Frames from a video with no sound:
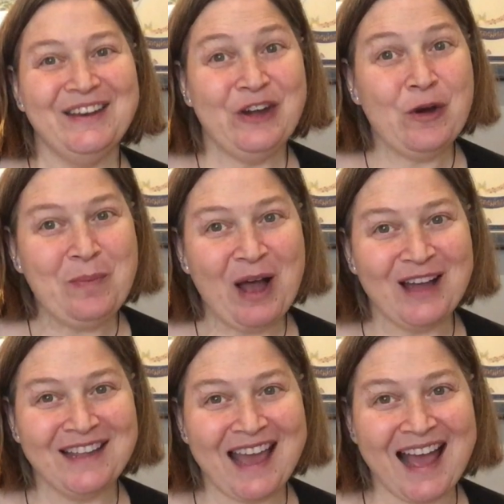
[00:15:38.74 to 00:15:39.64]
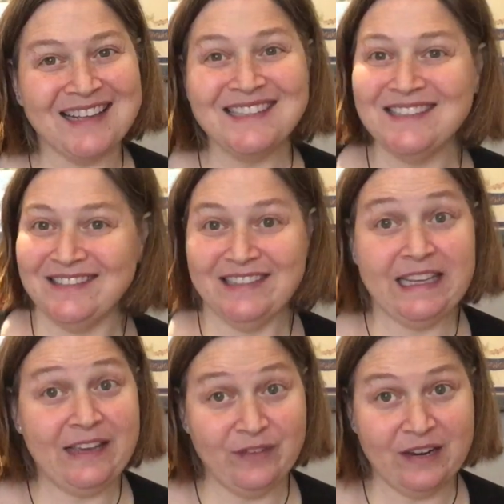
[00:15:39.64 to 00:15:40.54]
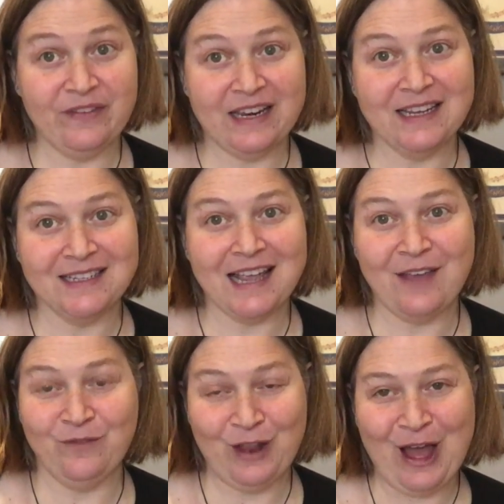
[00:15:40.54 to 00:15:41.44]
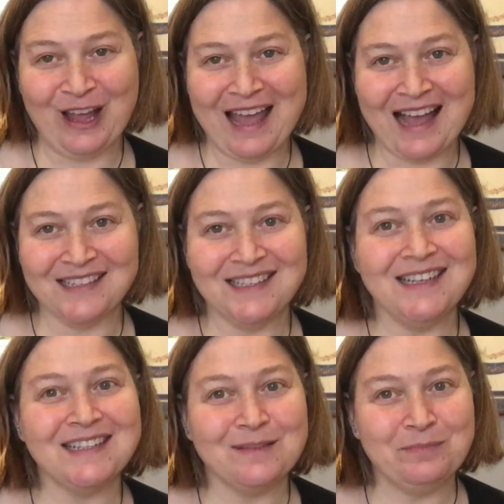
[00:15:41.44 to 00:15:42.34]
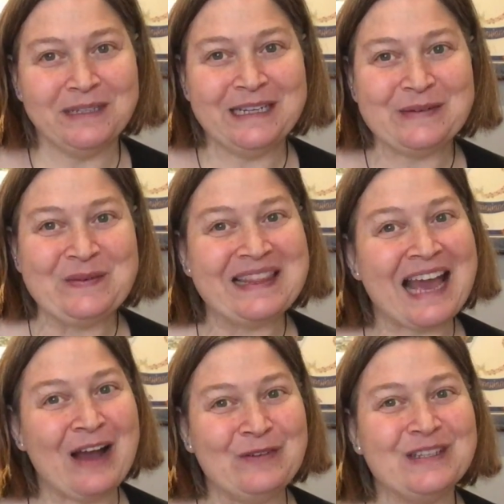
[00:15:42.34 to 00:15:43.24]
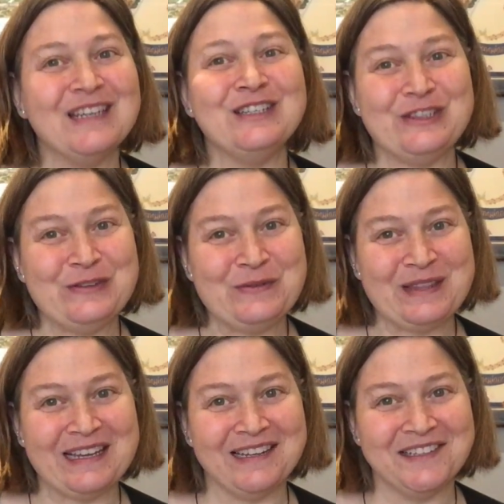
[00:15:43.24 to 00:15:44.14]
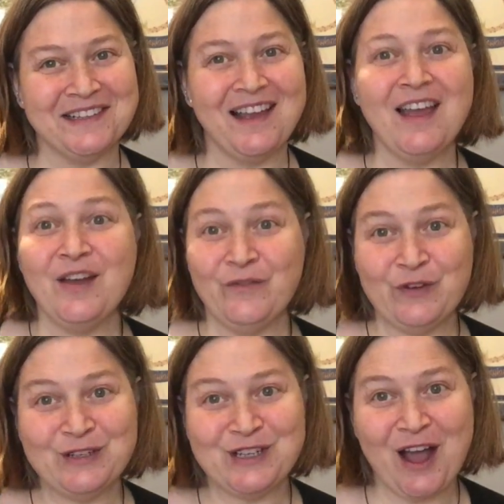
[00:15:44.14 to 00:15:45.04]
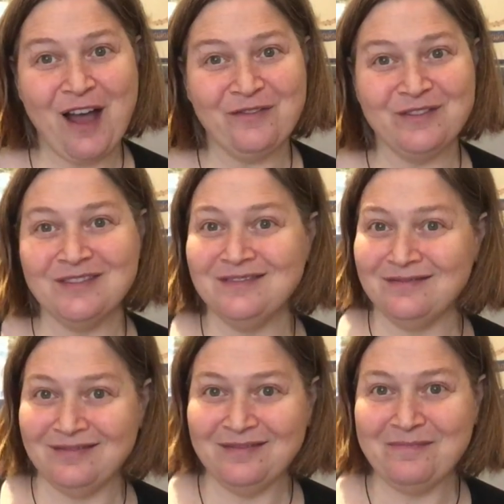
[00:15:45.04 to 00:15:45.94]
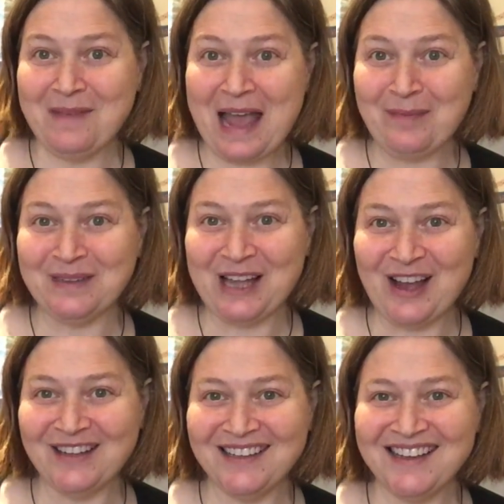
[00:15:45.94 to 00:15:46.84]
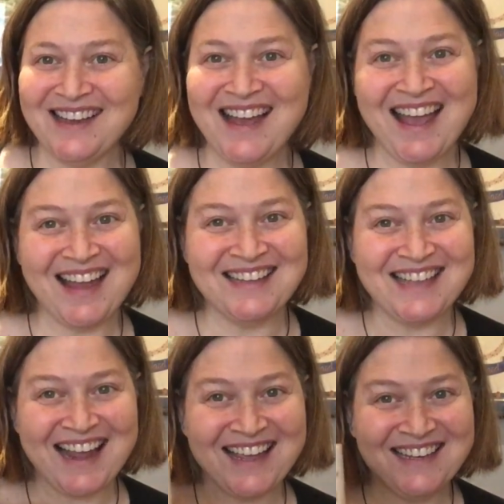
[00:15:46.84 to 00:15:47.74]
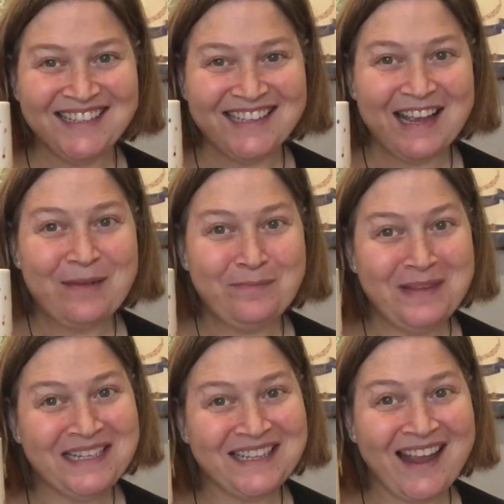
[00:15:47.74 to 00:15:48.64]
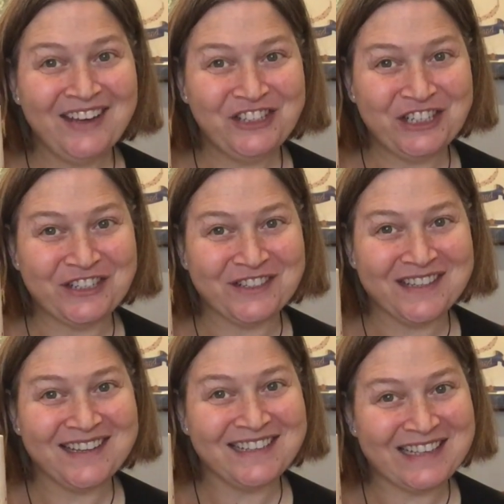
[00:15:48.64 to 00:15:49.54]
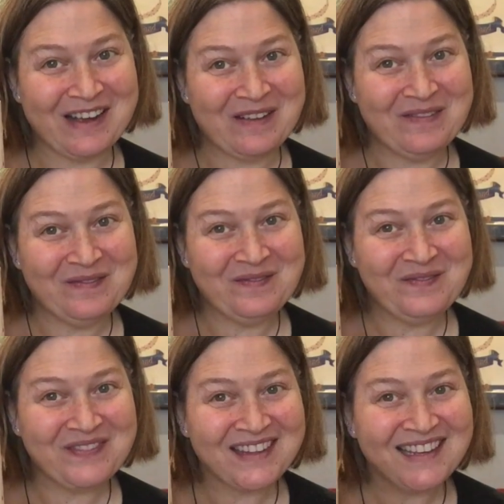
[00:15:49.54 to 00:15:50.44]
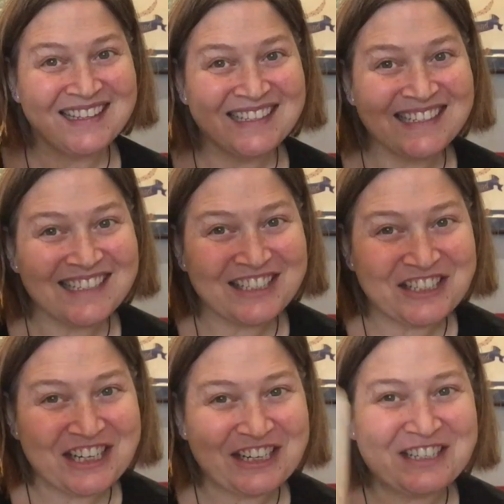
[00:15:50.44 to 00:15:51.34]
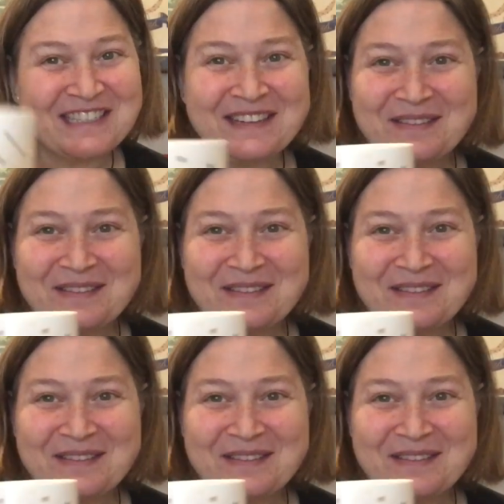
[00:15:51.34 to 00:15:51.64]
No podcast, even if it is a vlogcast, is complete without two things. First off, my epilogue, and second, me saying cheers. So, cheers.